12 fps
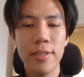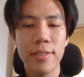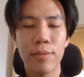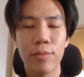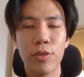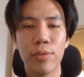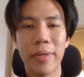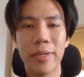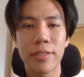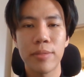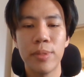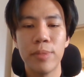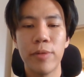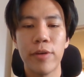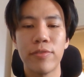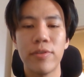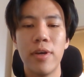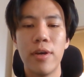up to a maximum
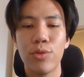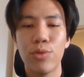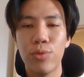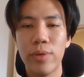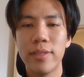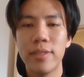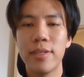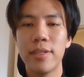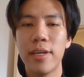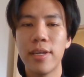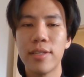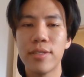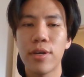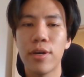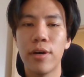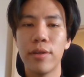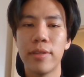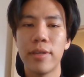of 20 days
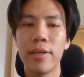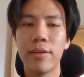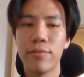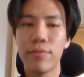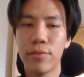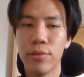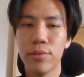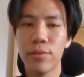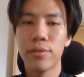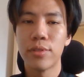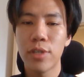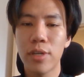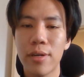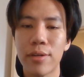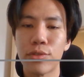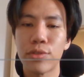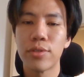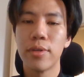on a full
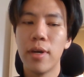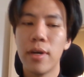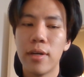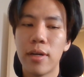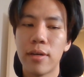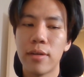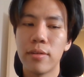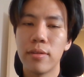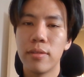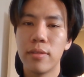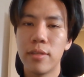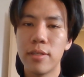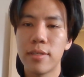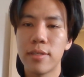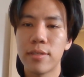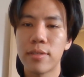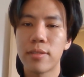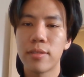charge. This
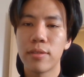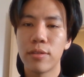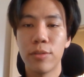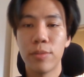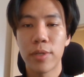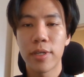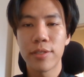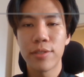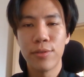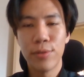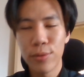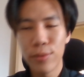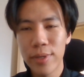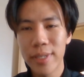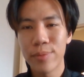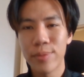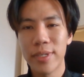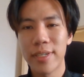is good because you don't
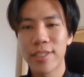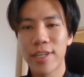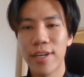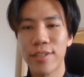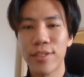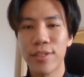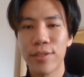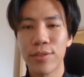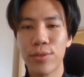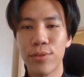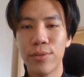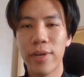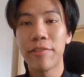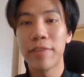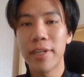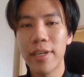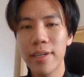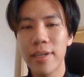want to be charging your shoe every
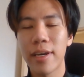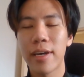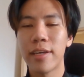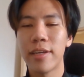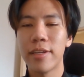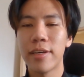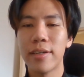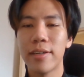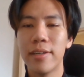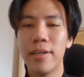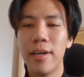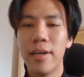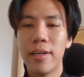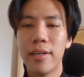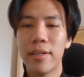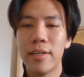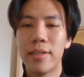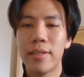day, and
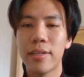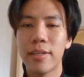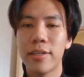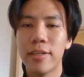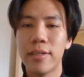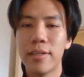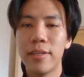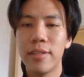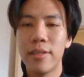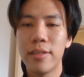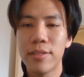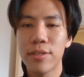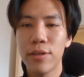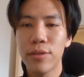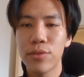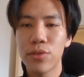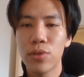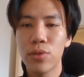it is
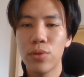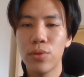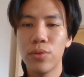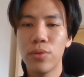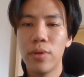also